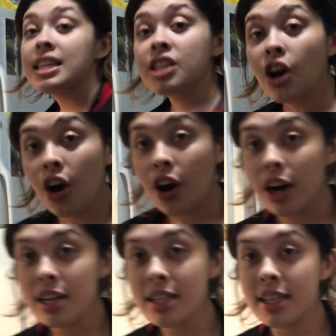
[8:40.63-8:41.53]
is the
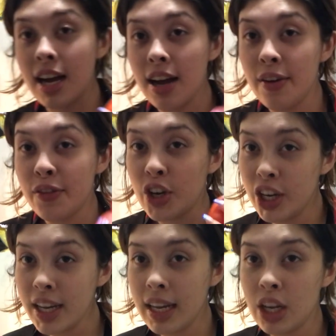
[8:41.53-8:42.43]
art of
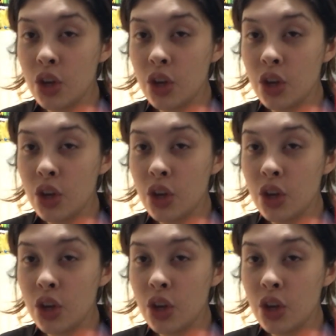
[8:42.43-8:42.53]
cooking.